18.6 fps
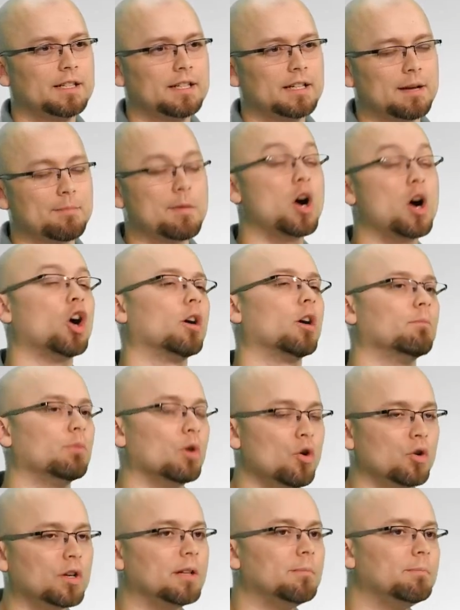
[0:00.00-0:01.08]

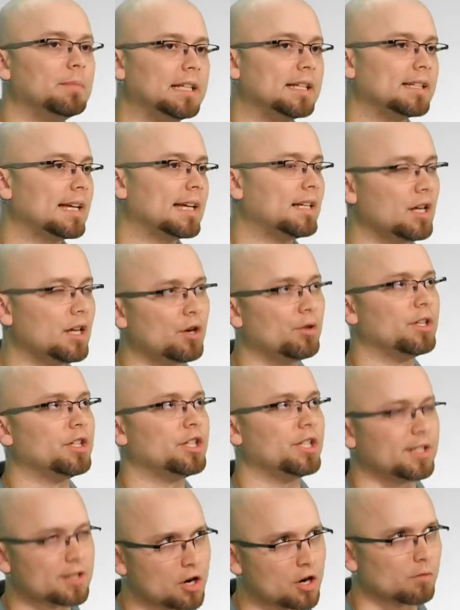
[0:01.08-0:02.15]
heartbroken because I know that
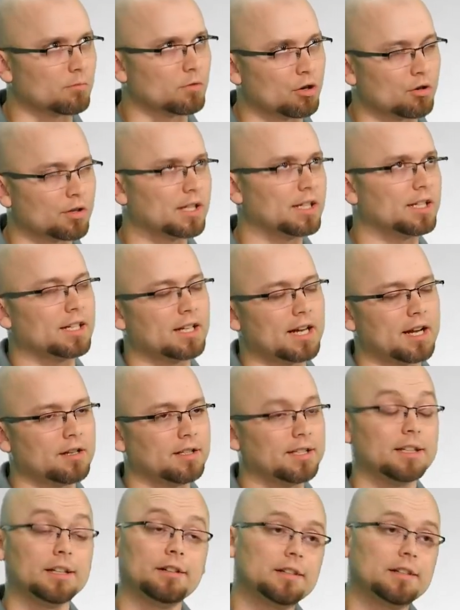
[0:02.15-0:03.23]
she's heartbroken, and
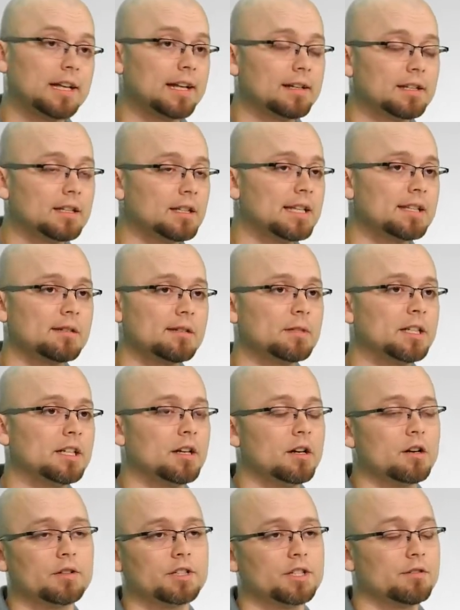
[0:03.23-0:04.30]
I had to let somebody
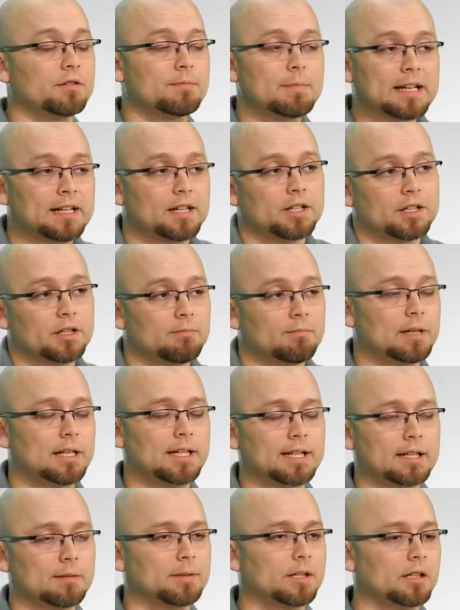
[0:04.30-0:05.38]
go, and she was making good
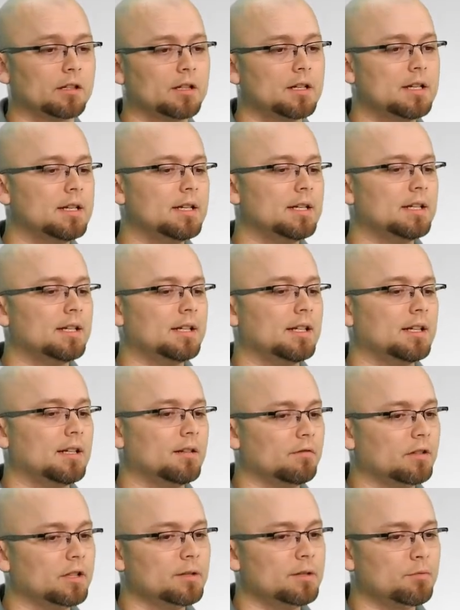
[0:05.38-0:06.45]
money up here,
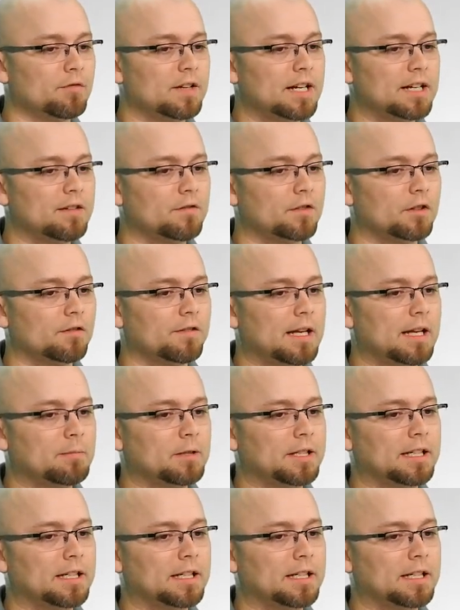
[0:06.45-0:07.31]
really providing for her family and